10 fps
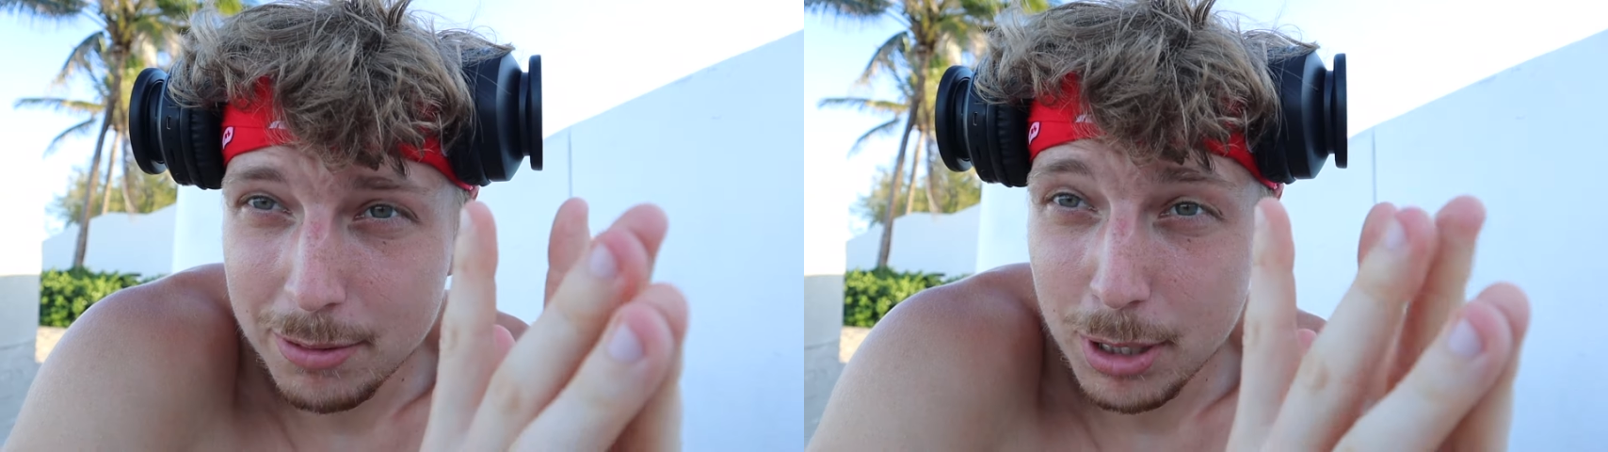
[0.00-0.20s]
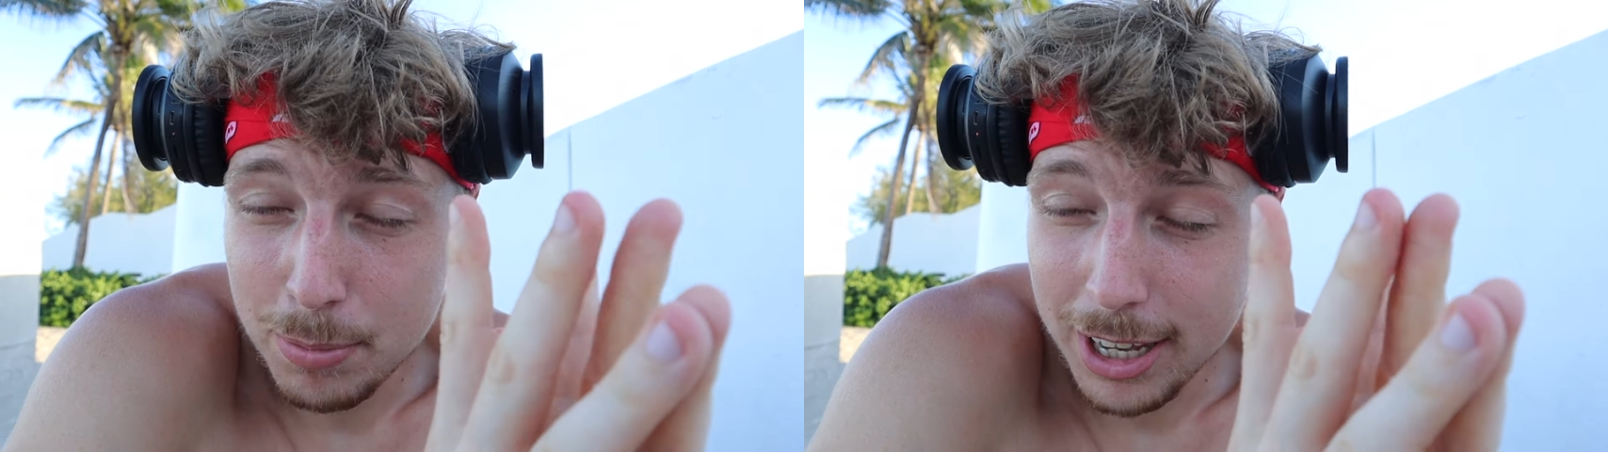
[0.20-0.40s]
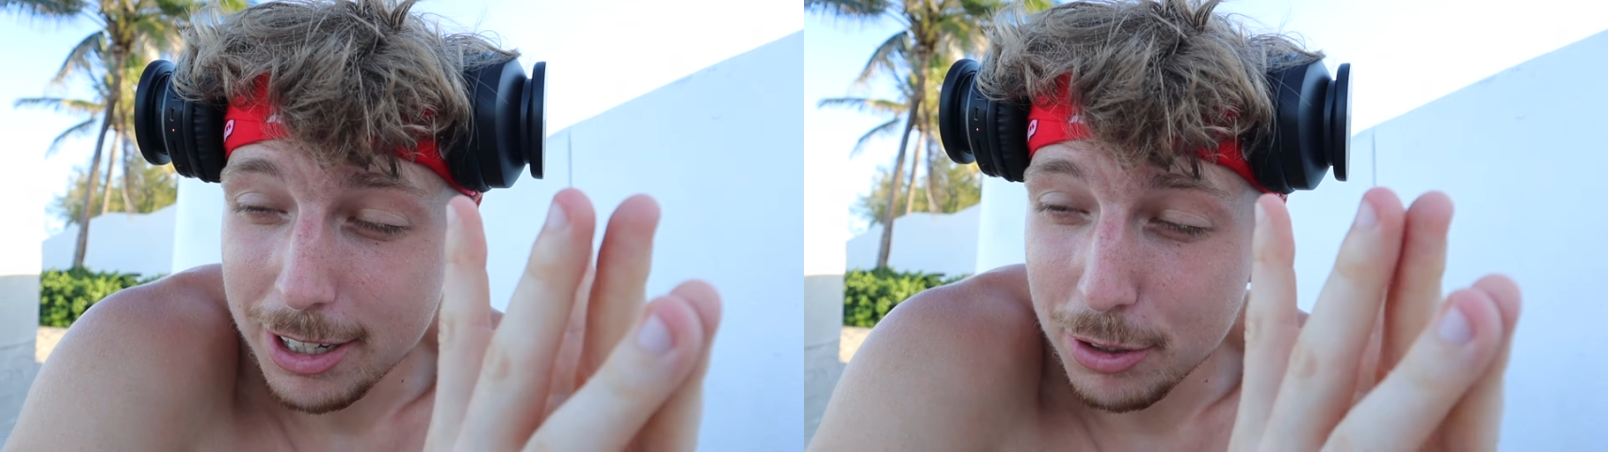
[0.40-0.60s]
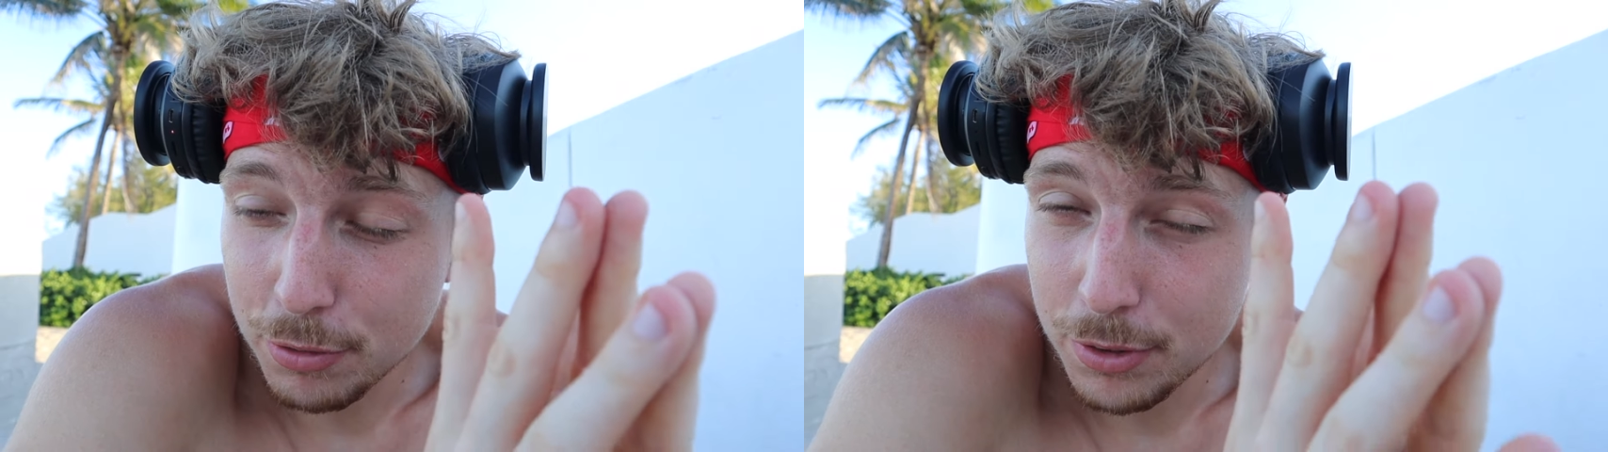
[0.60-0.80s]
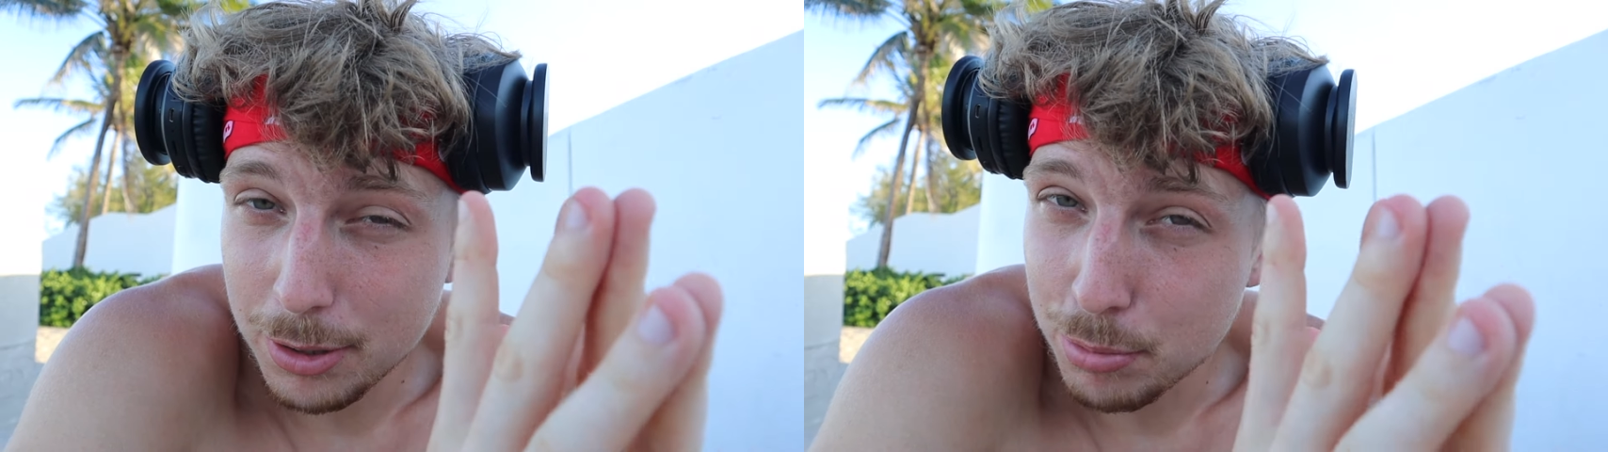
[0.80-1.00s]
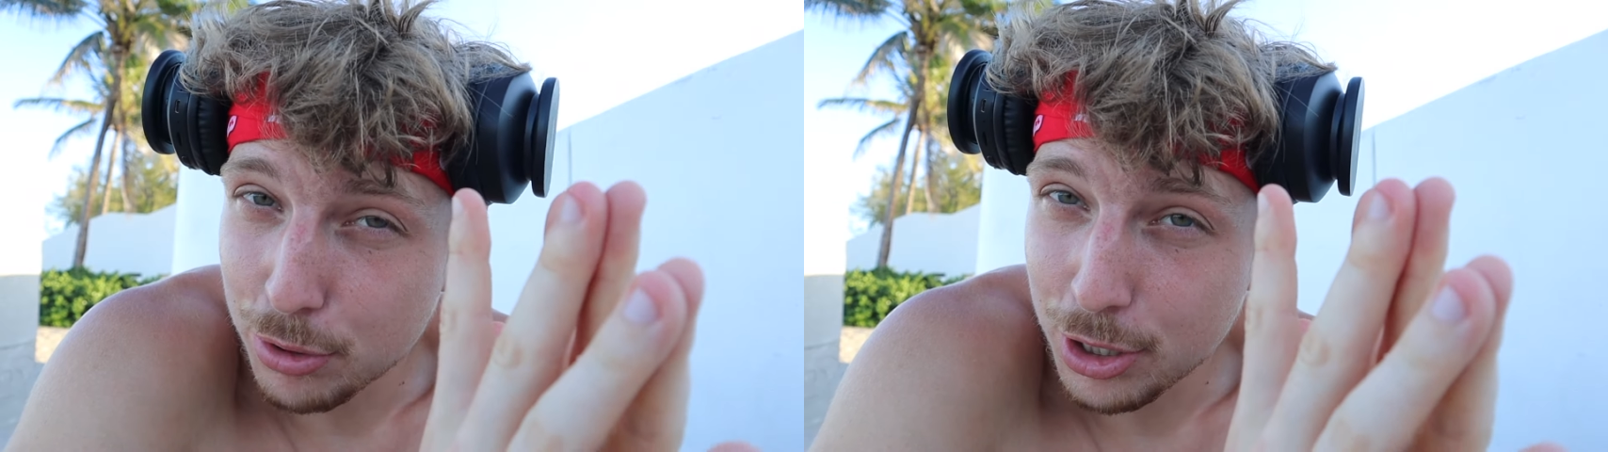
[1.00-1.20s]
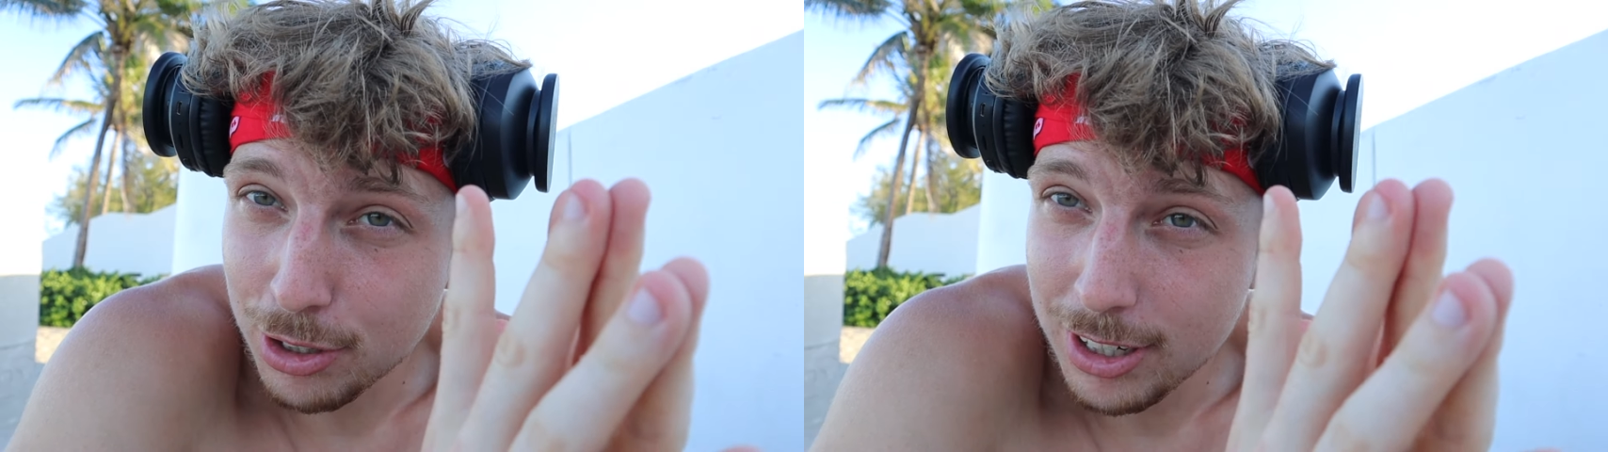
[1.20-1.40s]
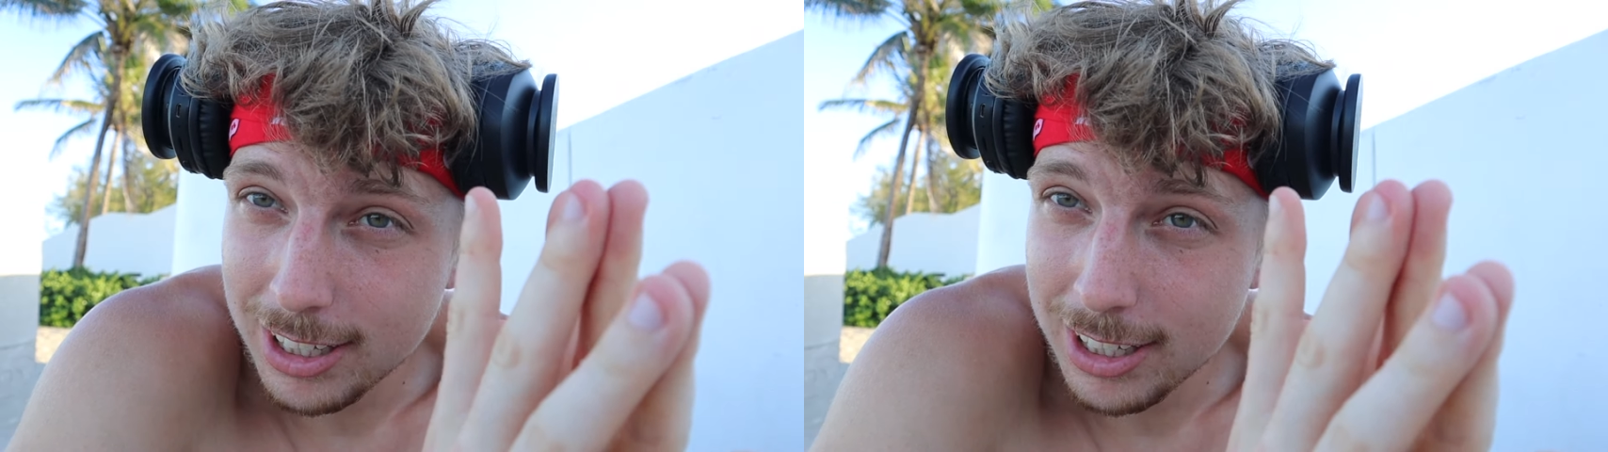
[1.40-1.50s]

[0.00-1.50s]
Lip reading: and my back are feeling pretty good